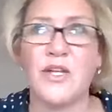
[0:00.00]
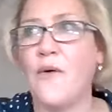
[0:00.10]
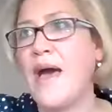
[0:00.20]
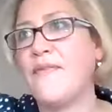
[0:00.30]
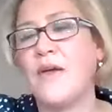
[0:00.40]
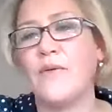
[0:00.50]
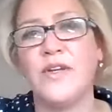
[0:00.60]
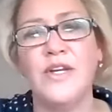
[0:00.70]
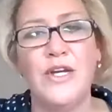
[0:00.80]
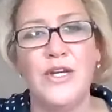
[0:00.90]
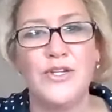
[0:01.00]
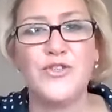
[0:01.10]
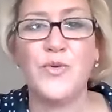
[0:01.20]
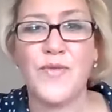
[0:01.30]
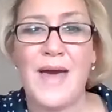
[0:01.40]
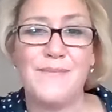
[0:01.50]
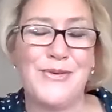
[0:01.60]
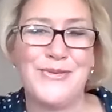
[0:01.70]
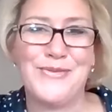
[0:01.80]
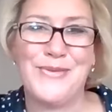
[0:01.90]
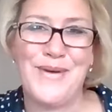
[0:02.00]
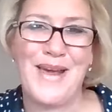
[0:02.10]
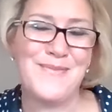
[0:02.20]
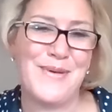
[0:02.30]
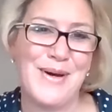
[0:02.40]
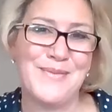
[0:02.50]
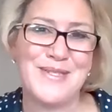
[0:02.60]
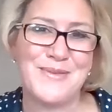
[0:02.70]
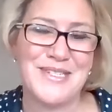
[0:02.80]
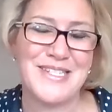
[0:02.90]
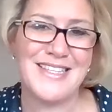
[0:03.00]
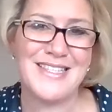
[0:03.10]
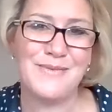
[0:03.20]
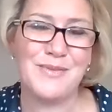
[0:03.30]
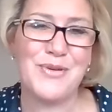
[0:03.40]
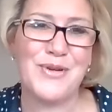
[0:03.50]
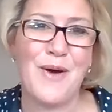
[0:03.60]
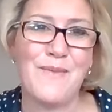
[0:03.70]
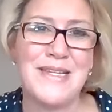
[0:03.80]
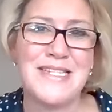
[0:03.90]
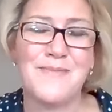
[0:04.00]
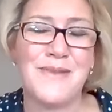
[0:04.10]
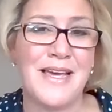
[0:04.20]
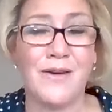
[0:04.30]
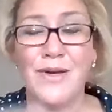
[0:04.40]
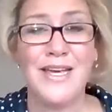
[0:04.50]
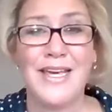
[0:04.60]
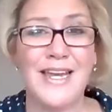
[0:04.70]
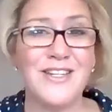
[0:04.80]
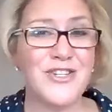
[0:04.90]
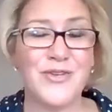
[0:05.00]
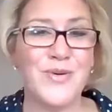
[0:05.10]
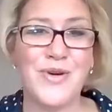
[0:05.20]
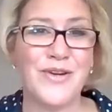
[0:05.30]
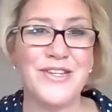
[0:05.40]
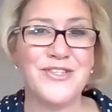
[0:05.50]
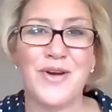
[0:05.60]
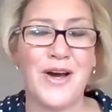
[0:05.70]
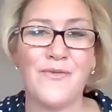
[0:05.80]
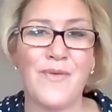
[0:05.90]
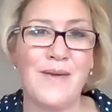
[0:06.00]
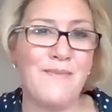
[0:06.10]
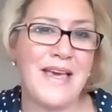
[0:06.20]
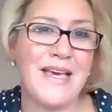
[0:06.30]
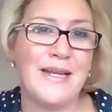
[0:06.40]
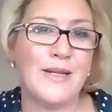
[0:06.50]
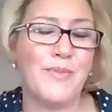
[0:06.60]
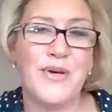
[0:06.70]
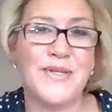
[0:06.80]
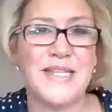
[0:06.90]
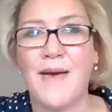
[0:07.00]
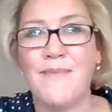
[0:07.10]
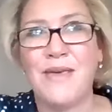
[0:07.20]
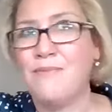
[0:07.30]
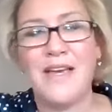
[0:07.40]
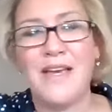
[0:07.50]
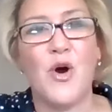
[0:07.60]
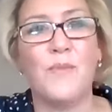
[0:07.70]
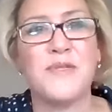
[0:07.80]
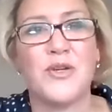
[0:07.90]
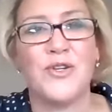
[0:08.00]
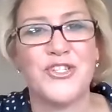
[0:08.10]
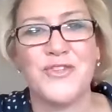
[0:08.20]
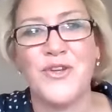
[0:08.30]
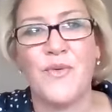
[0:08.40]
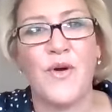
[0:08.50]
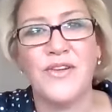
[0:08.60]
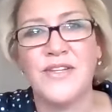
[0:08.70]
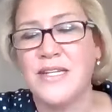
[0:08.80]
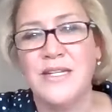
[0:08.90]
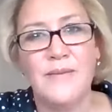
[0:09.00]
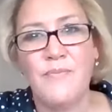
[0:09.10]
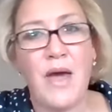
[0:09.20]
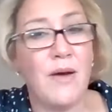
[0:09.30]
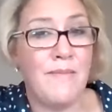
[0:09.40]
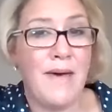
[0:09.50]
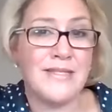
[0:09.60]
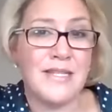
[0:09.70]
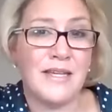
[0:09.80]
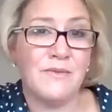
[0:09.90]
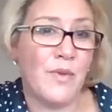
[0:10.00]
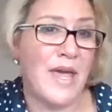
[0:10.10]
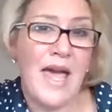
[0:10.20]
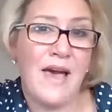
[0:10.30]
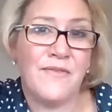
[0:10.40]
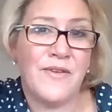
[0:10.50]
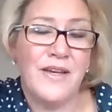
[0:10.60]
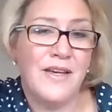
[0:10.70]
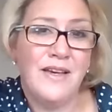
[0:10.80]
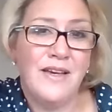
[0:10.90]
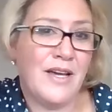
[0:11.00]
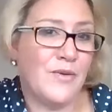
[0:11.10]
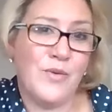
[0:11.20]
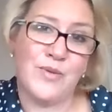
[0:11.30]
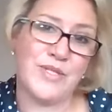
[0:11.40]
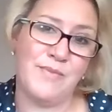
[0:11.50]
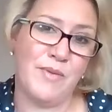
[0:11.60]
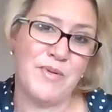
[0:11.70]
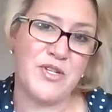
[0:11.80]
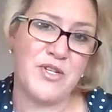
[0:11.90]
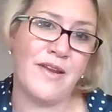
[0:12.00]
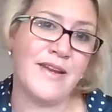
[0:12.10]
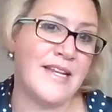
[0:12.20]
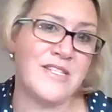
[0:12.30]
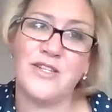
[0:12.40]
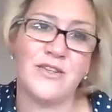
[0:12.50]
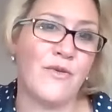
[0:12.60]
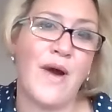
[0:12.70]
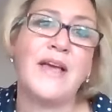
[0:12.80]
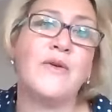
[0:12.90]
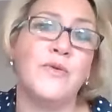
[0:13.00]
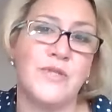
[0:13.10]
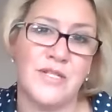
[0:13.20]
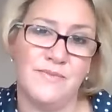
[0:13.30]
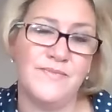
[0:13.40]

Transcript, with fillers: Go out there and draw that beautiful rainbow. I'm just watching someone put a comment up now. In chalk on your driveway, make a little person happy, make a hopscotch on your road. How amazing. We have an awesome opportunity to do great good.